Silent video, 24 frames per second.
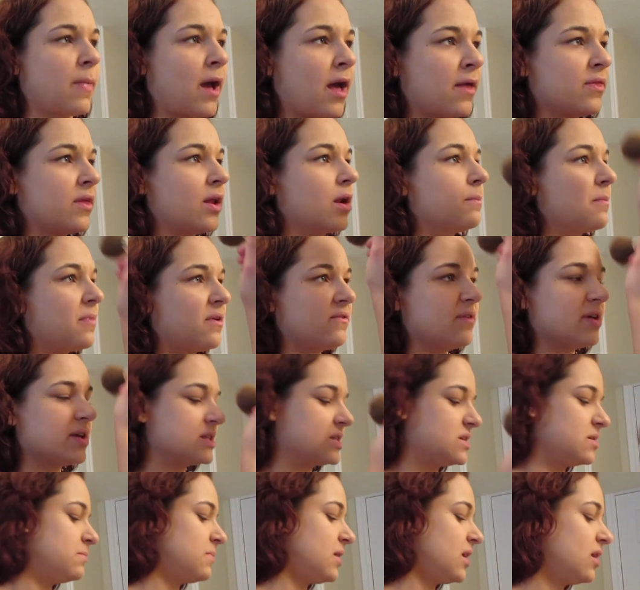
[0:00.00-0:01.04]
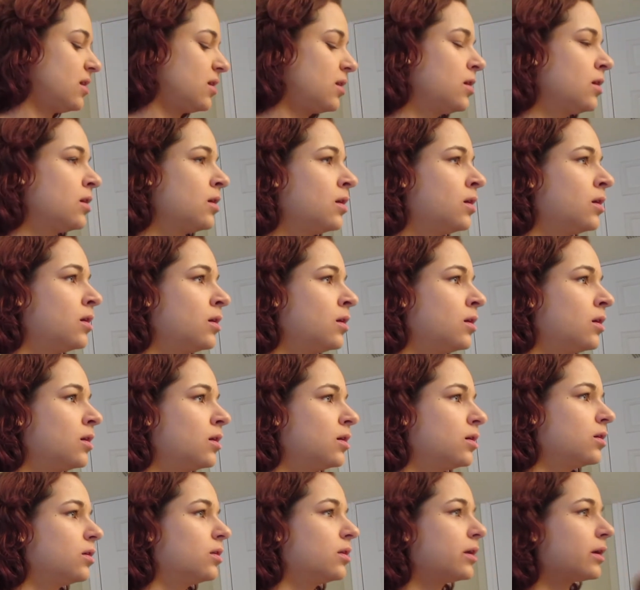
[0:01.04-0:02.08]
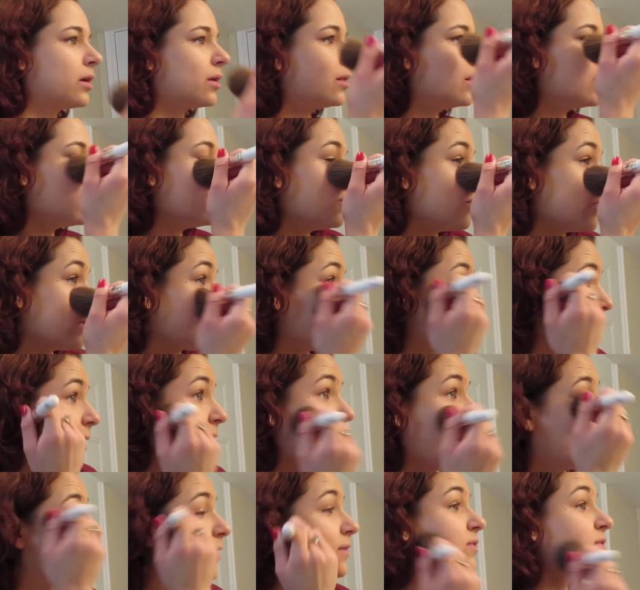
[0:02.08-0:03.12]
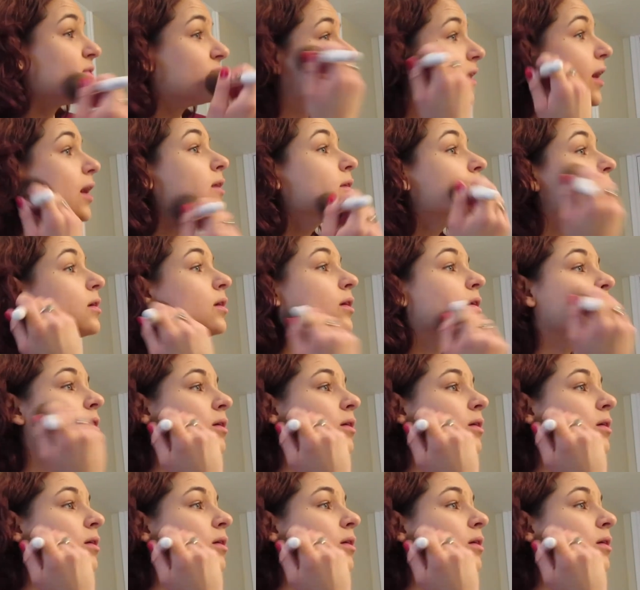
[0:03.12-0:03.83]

pat that on my face to make it like a little more matte and set.